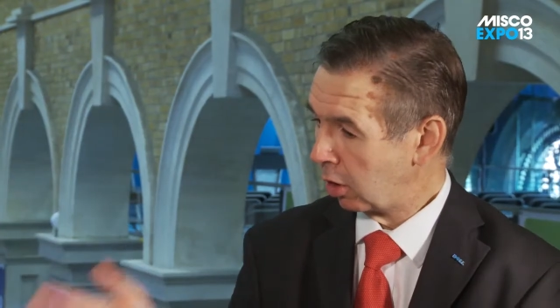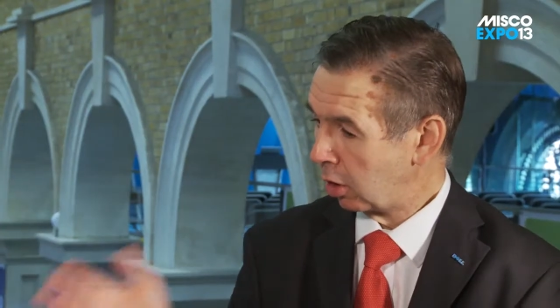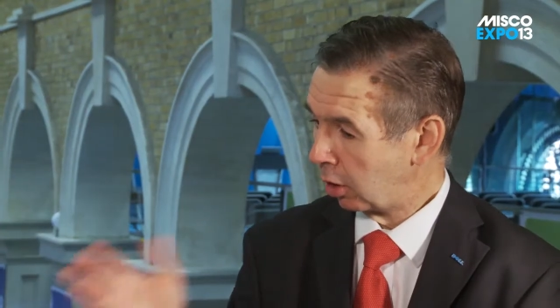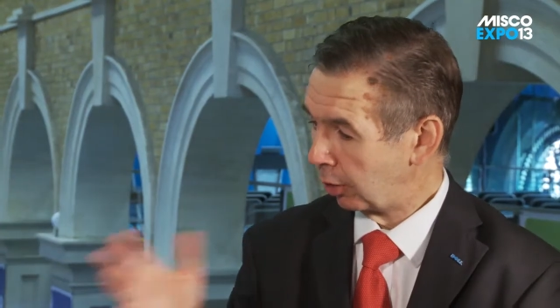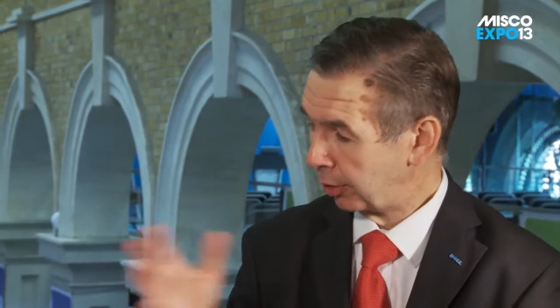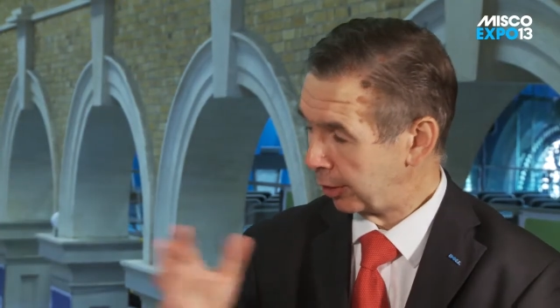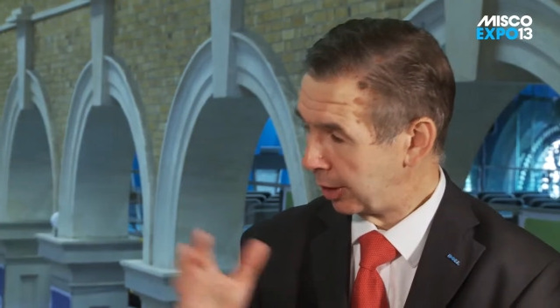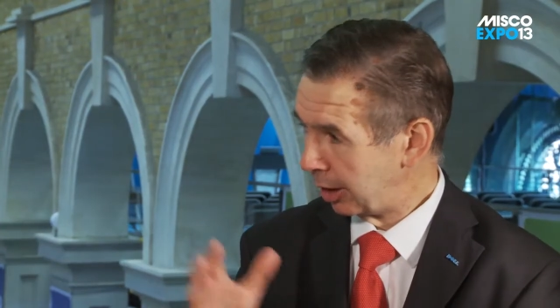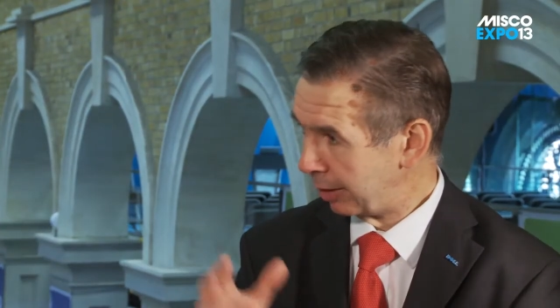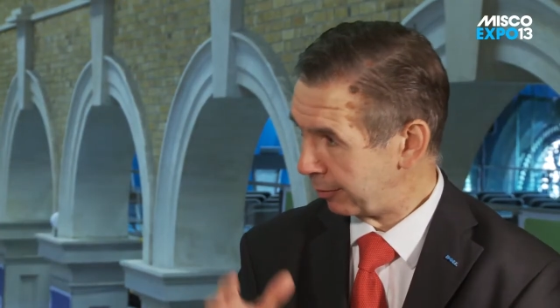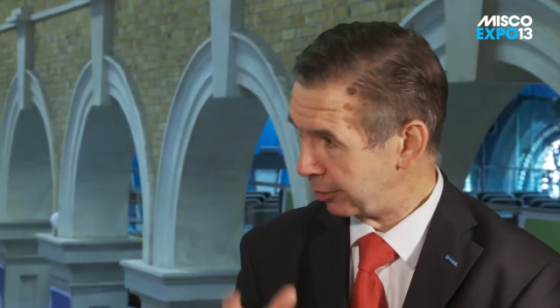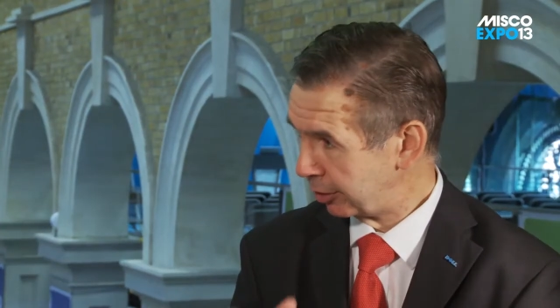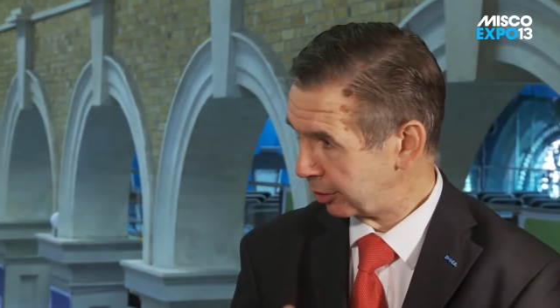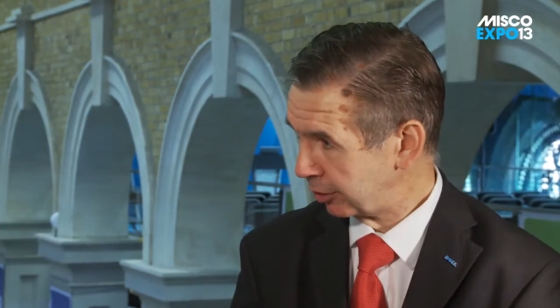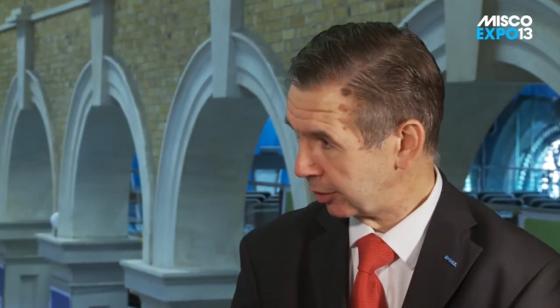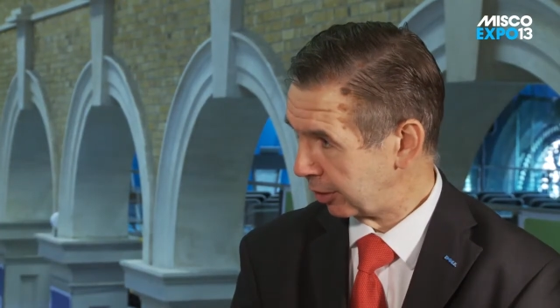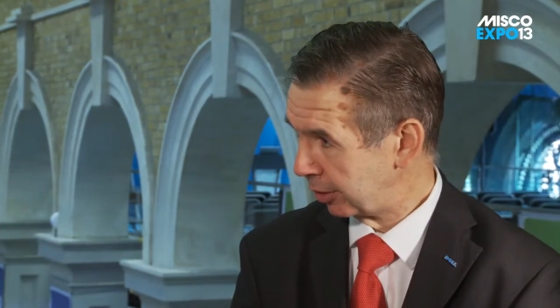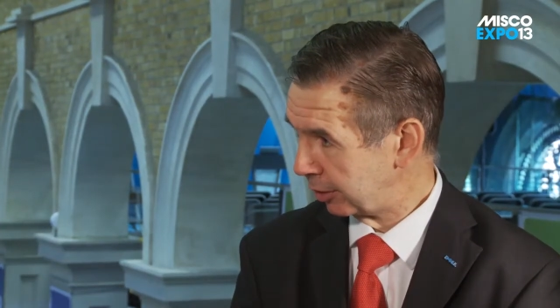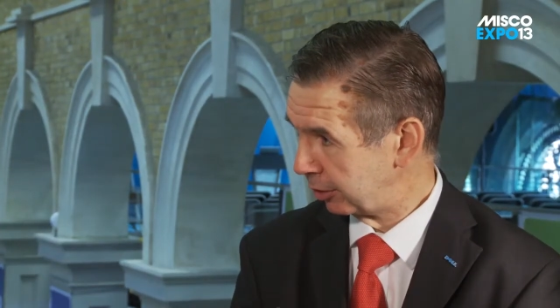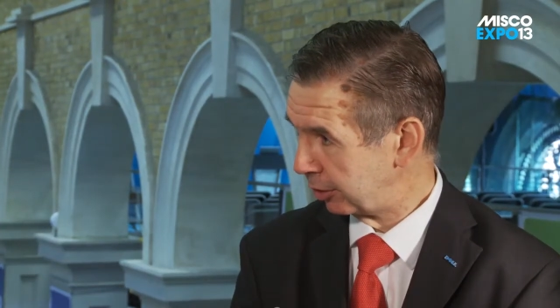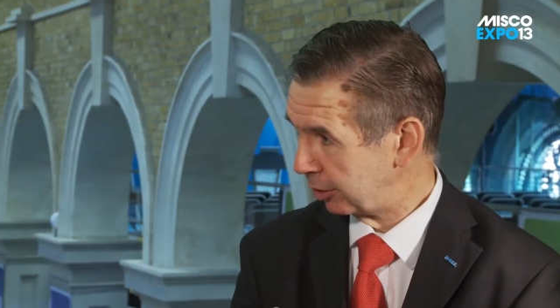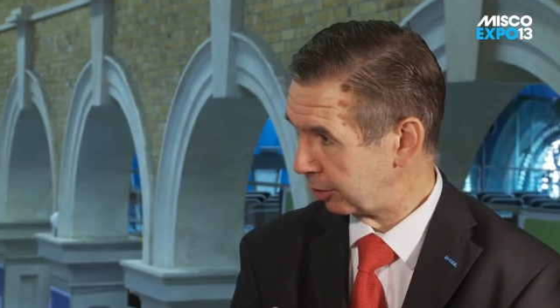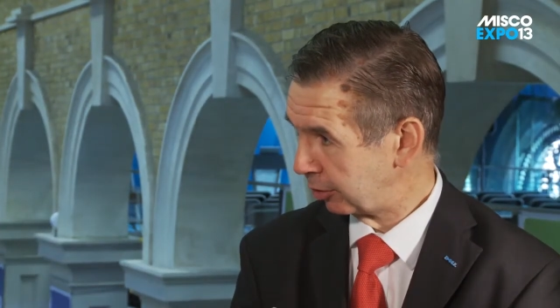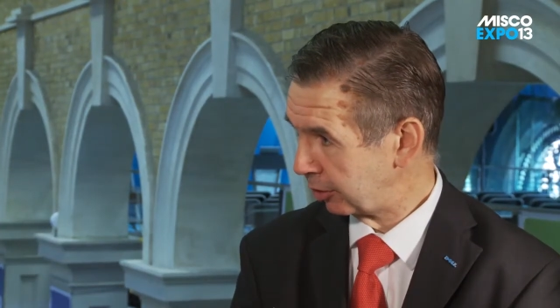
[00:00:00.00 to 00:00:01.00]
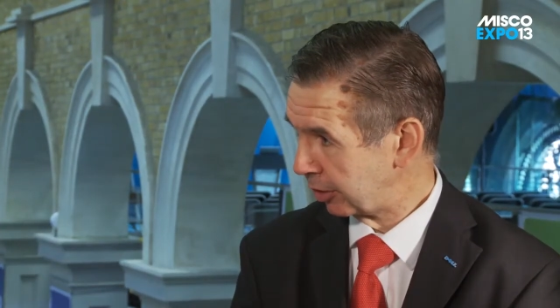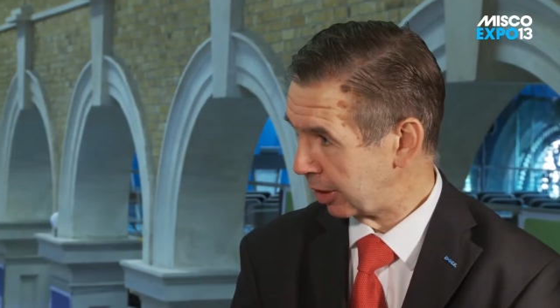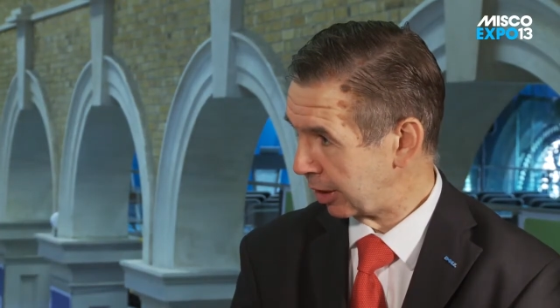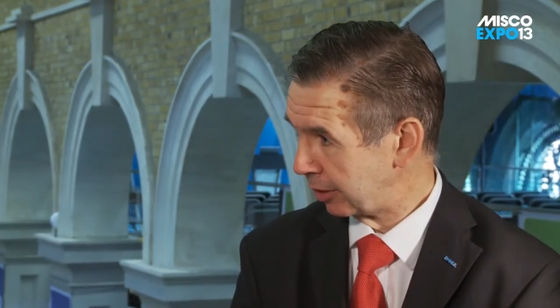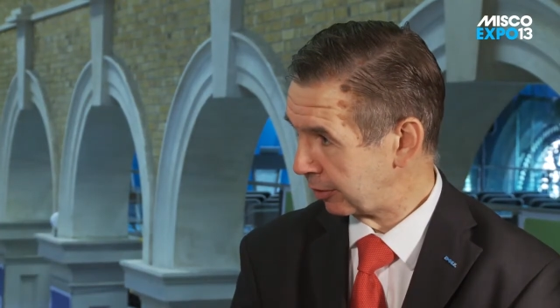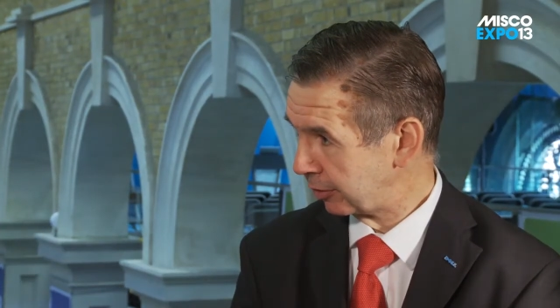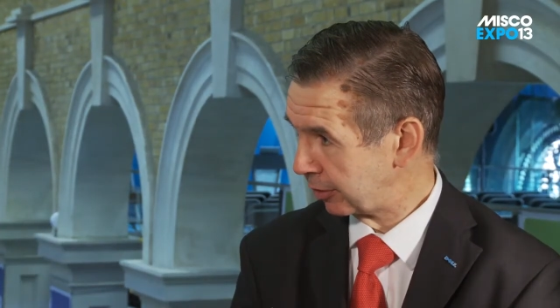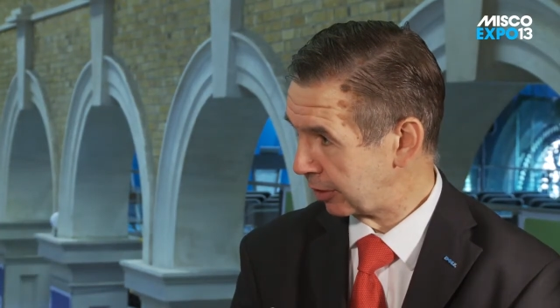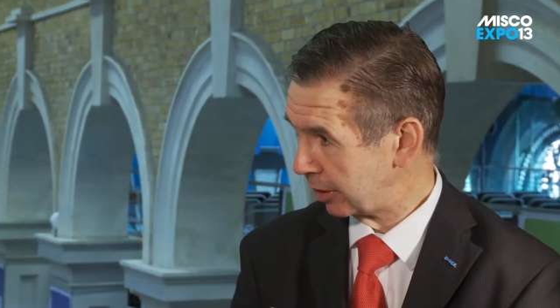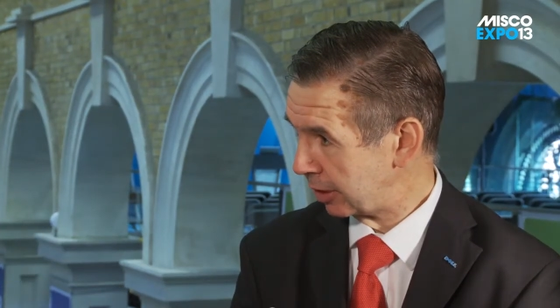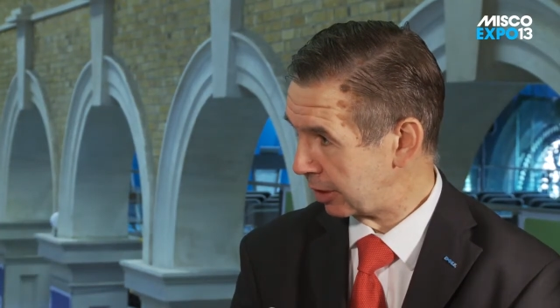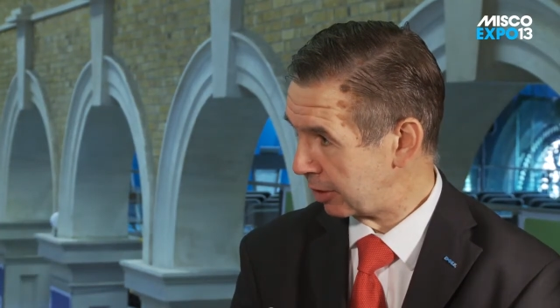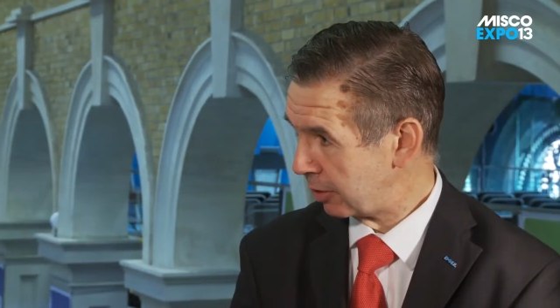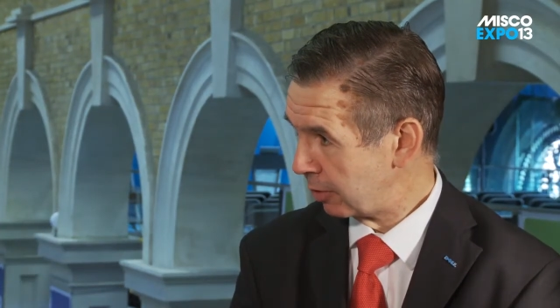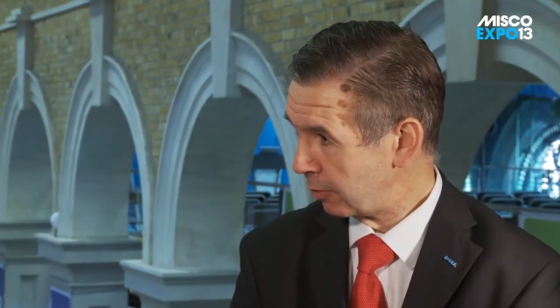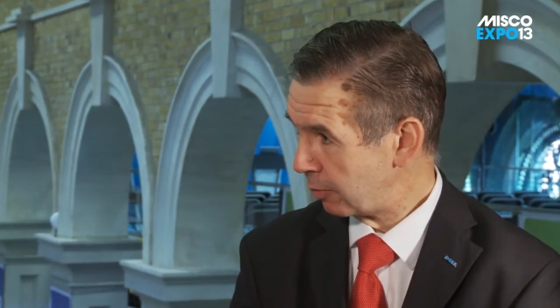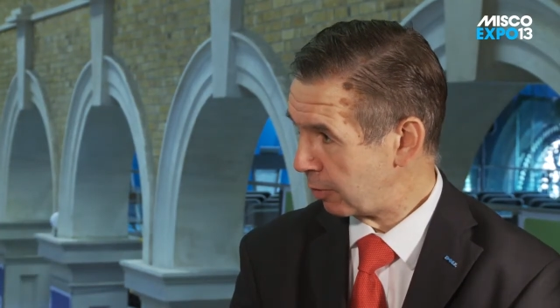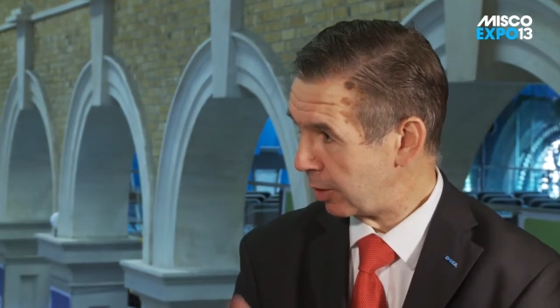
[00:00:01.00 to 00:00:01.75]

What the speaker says: on the other side of the chassis,